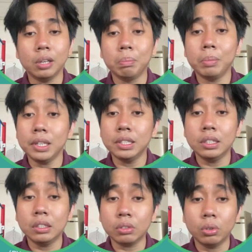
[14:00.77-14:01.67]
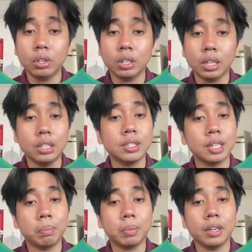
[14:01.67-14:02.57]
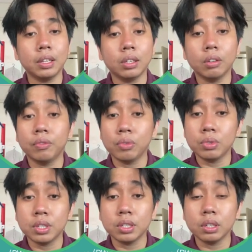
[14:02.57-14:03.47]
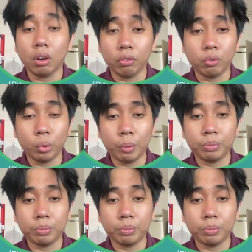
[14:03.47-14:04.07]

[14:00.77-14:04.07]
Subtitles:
a major role in shaping the future of web